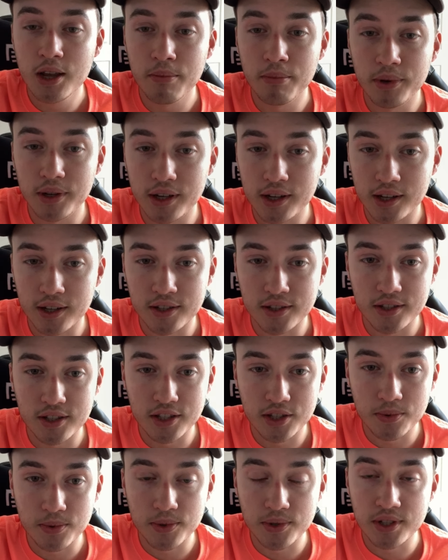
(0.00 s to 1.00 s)
because
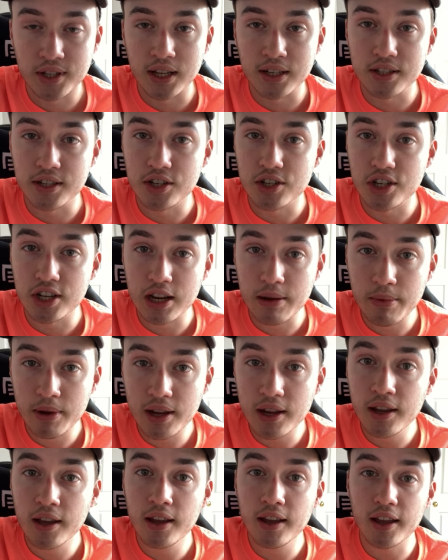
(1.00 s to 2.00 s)
this was sent to
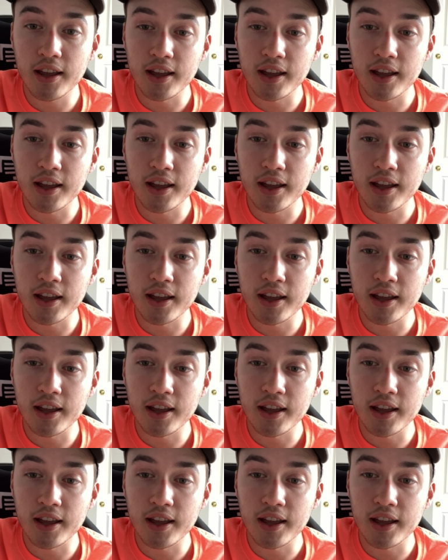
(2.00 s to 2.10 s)
Jamie